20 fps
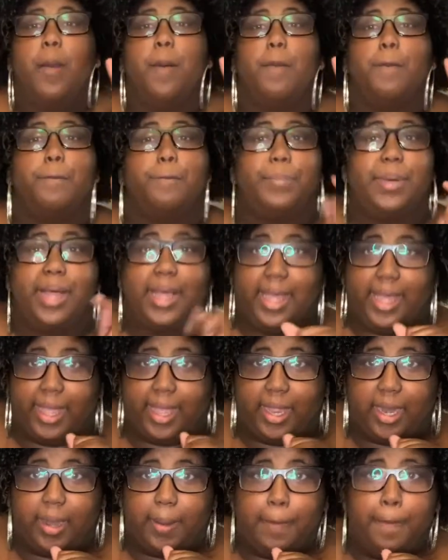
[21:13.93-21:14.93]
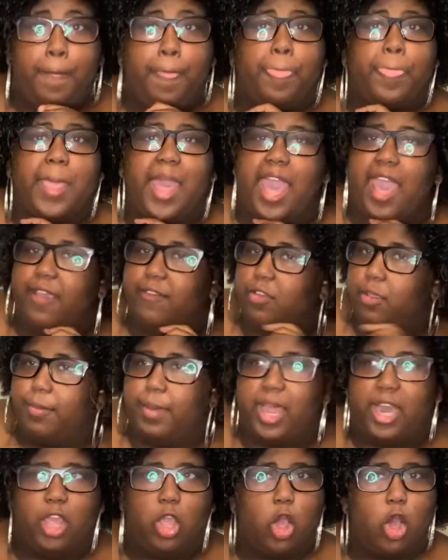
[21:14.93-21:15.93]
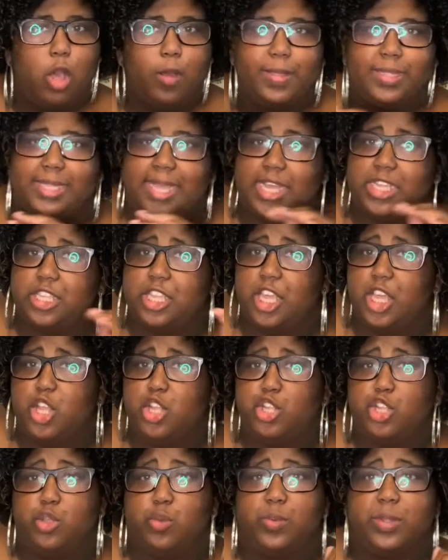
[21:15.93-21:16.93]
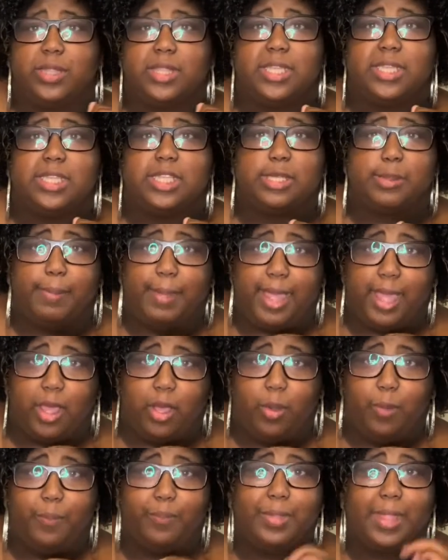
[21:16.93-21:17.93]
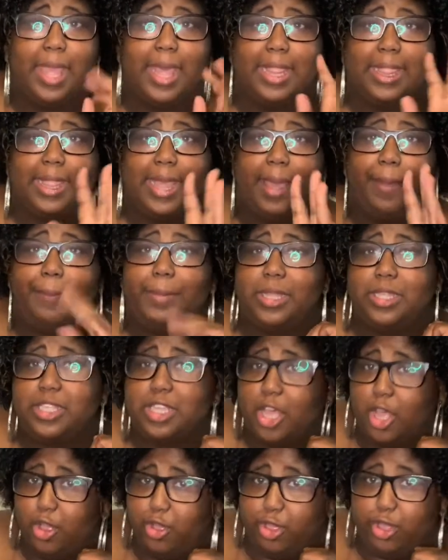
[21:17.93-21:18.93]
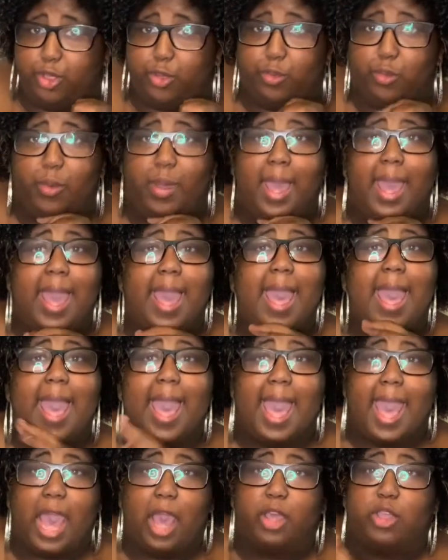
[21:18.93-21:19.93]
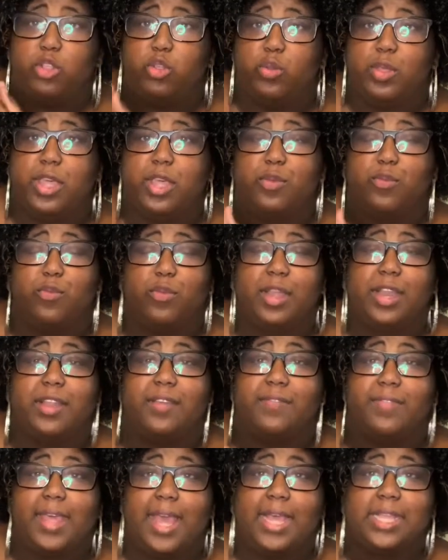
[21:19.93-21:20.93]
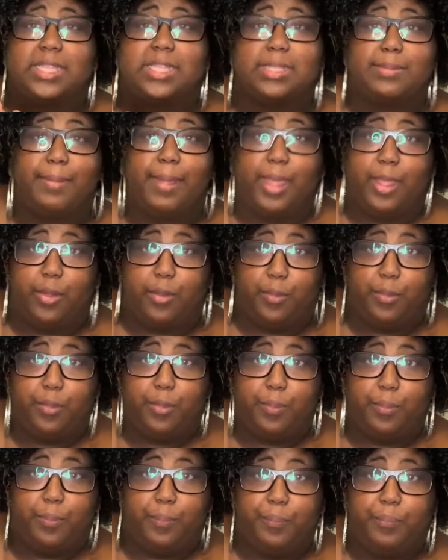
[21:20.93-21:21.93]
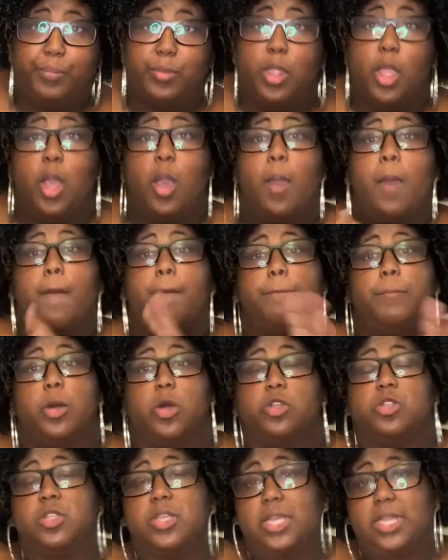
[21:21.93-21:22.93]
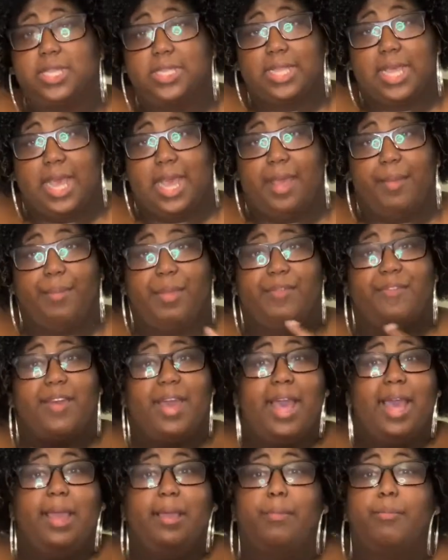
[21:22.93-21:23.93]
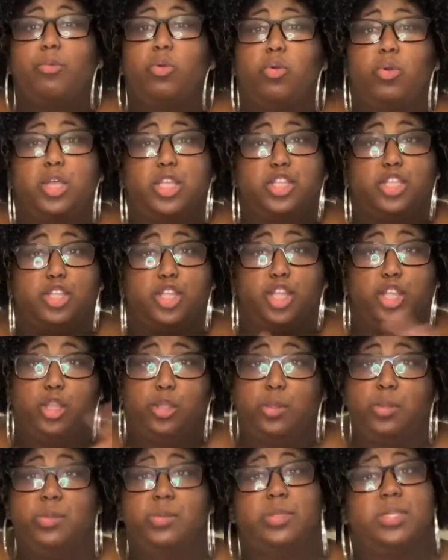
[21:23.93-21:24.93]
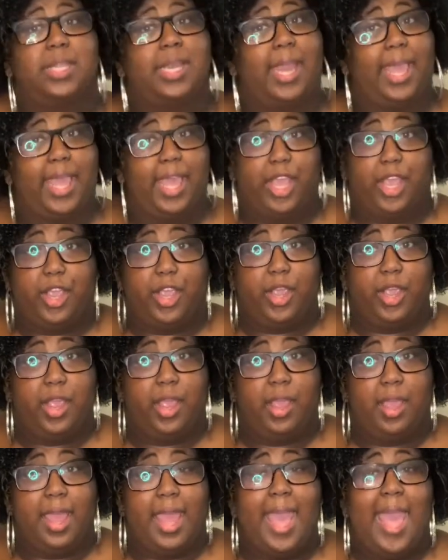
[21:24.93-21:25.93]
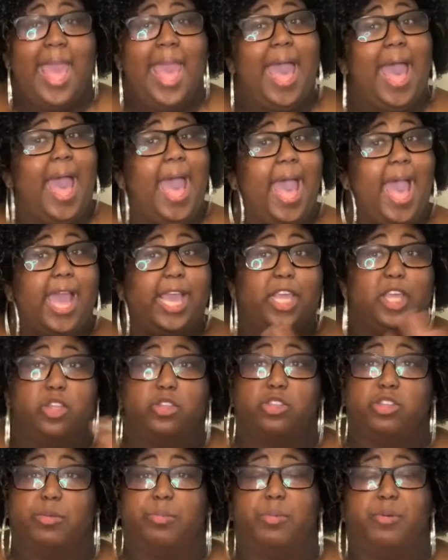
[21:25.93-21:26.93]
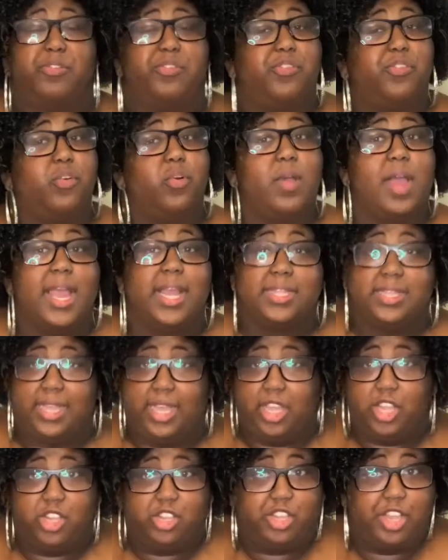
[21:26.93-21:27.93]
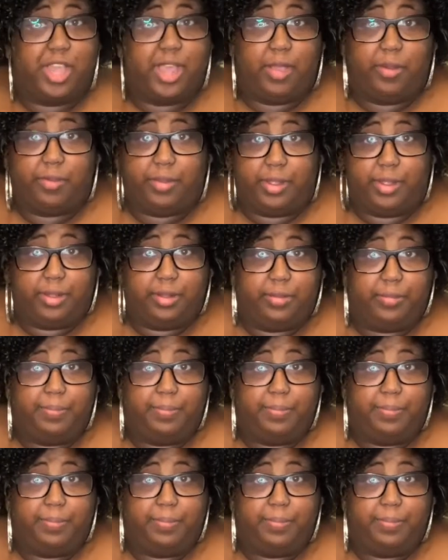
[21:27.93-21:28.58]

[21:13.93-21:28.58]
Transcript: But everybody always has an issue with the smell. And let me tell you how you get rid of that smell. Most of the time, if I'm going to use Nair, I use it before I take a shower.